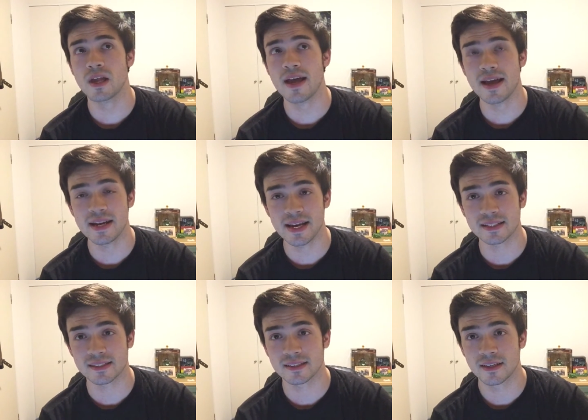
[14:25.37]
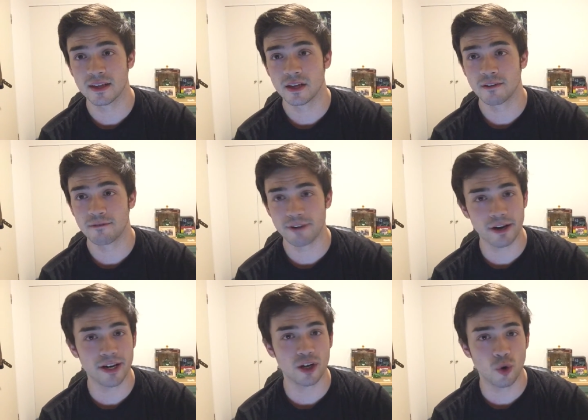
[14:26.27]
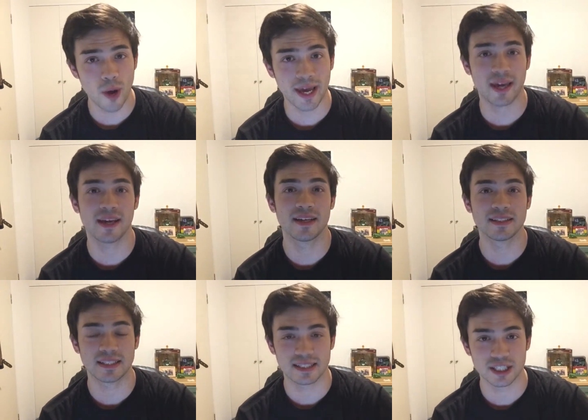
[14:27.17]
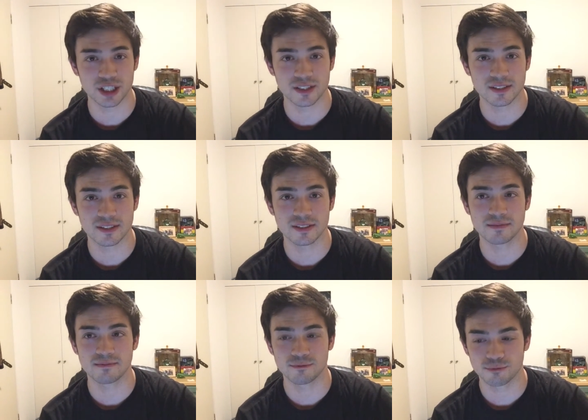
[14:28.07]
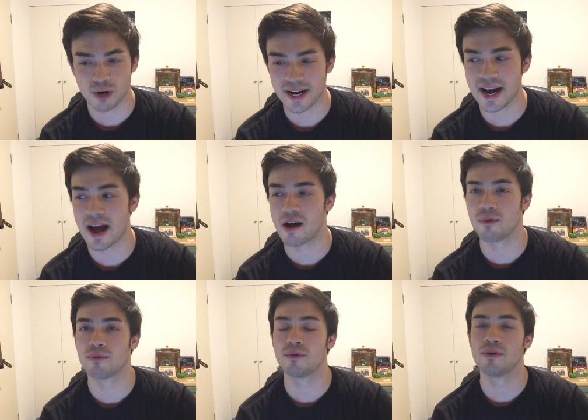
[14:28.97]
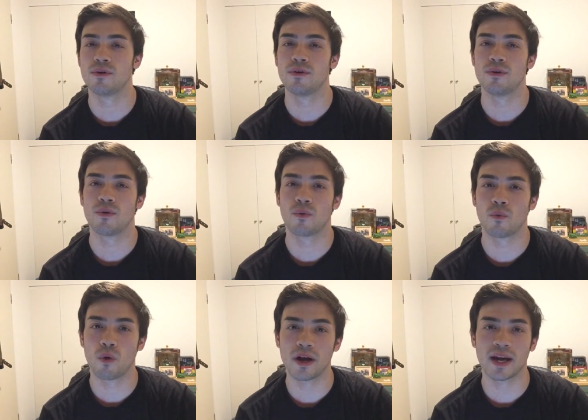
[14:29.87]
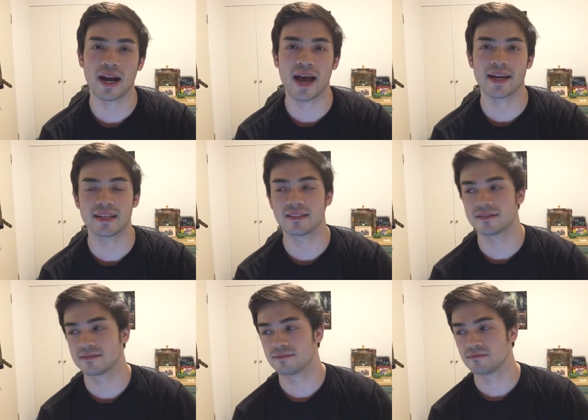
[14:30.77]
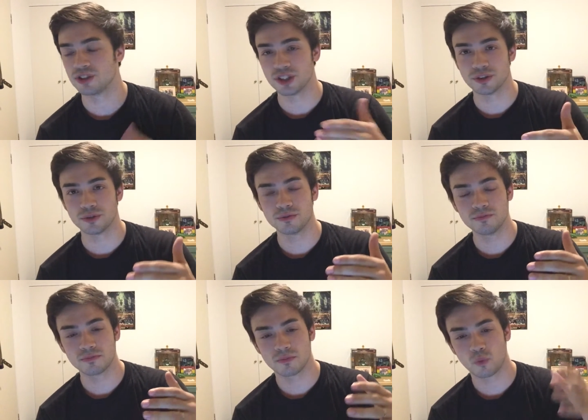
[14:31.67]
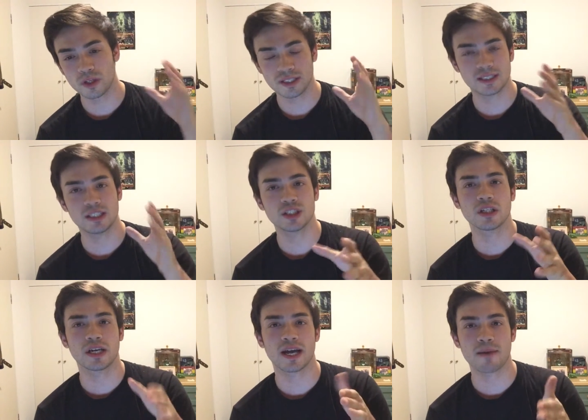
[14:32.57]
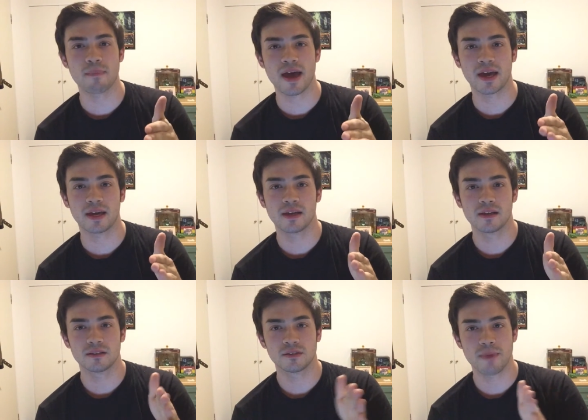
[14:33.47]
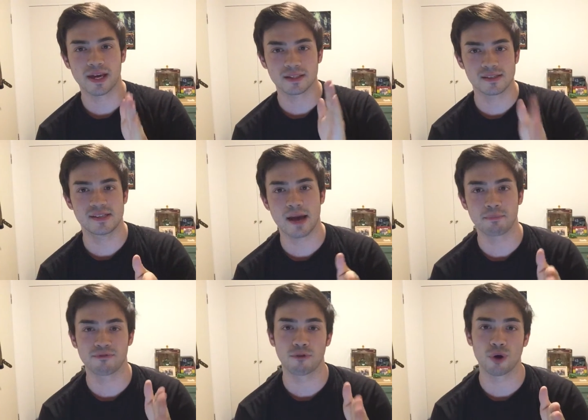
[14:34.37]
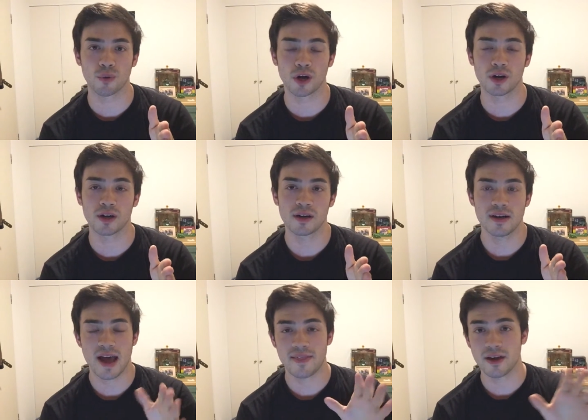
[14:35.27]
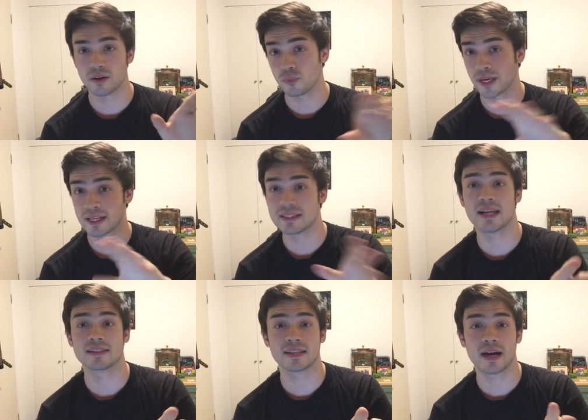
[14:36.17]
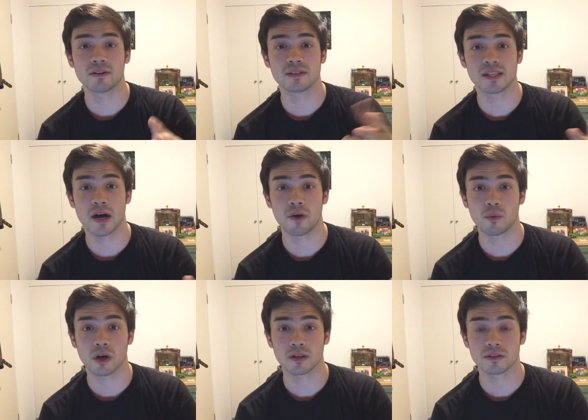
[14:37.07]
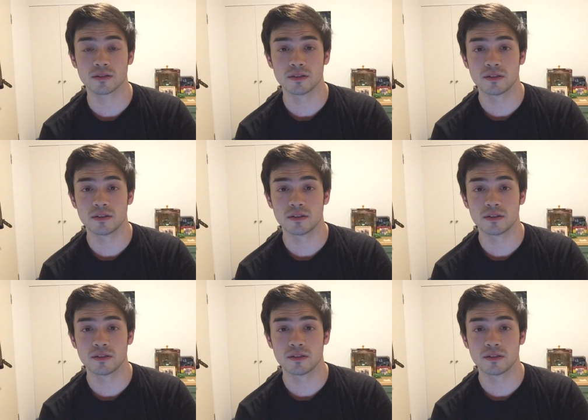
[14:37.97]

And it's very quick decisions. Right now, what can I do? What decision can I make to make a step forward and then we can test it out and see how it works.